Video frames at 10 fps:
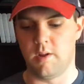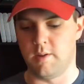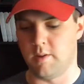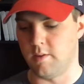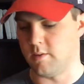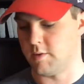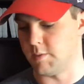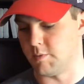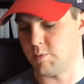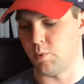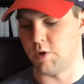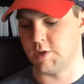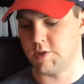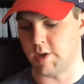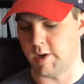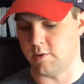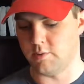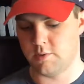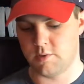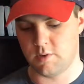And then some sports
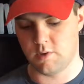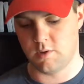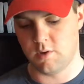titles.